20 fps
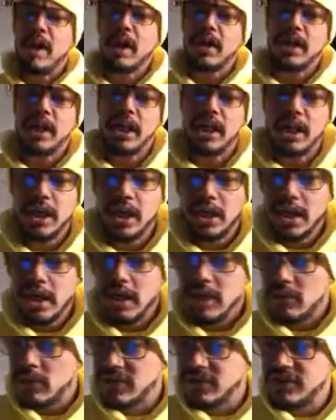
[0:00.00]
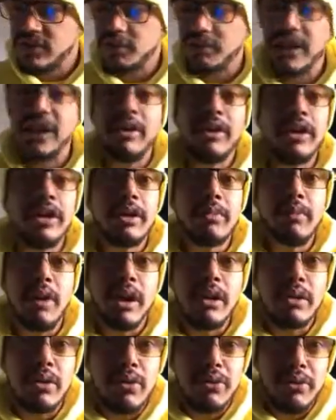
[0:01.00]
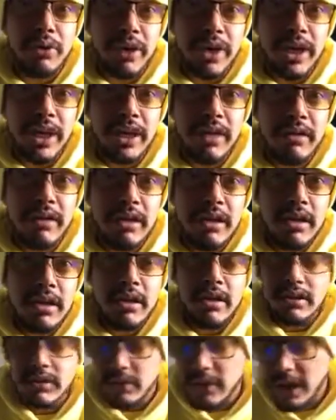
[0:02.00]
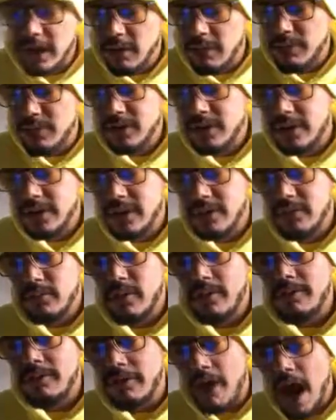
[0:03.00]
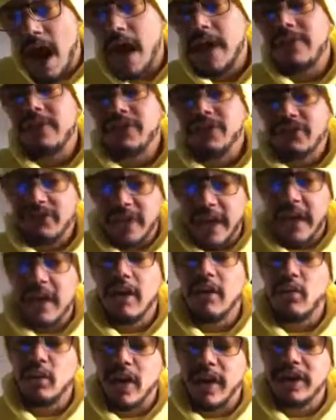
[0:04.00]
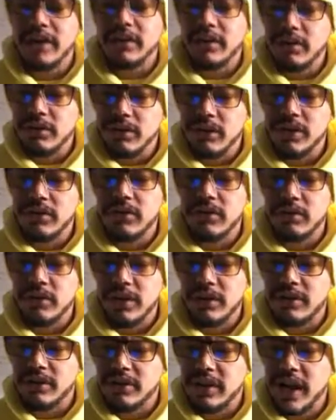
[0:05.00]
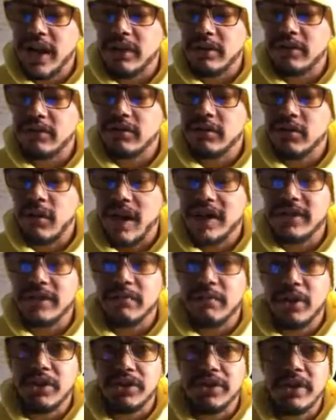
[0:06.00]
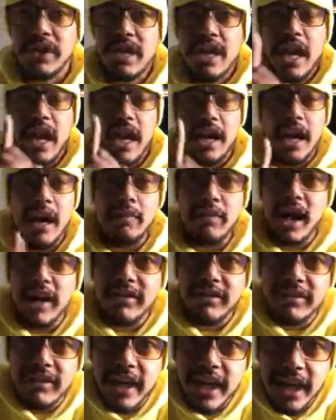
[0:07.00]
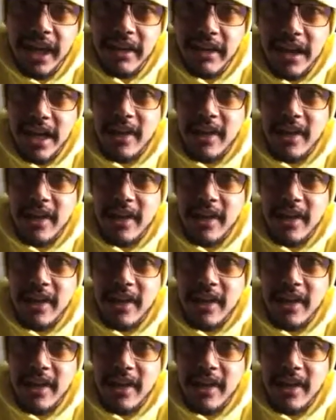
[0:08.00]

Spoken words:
Marley was superior to Martin Luther King to help refine the scale one uses to understand who's a righteous person. And I'm not saying